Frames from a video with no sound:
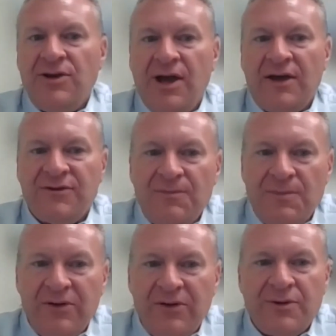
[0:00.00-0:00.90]
you guys have
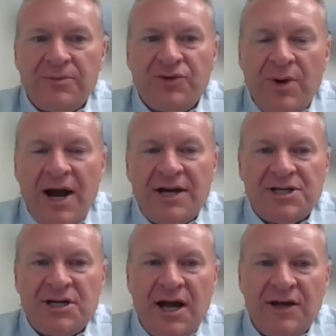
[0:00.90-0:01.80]
built from
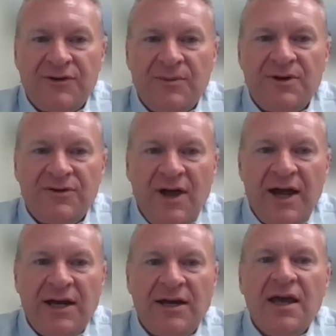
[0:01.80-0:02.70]
scratch and custom
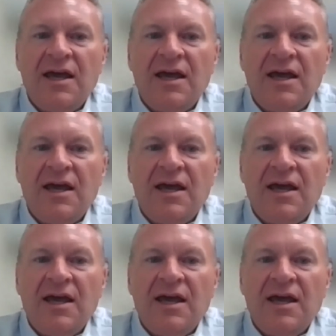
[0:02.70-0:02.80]
designed.